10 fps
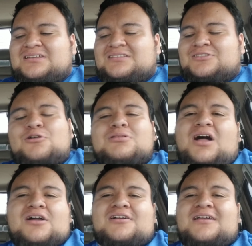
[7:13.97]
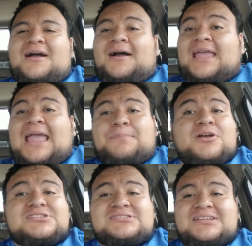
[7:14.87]
no longer a
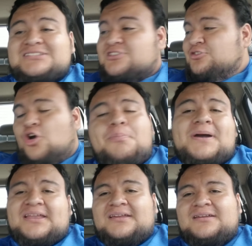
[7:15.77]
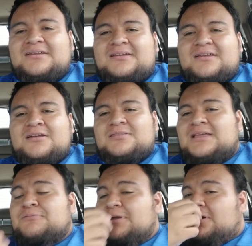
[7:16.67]
person, it's nobody.
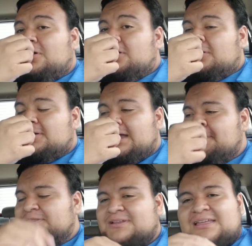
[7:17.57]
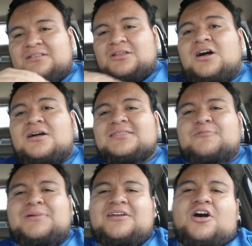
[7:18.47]
That we all happen to get along, that
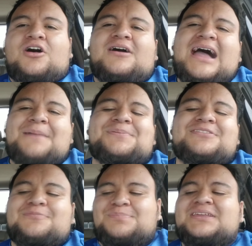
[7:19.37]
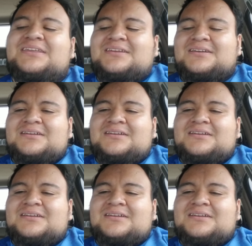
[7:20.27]
we all happen to be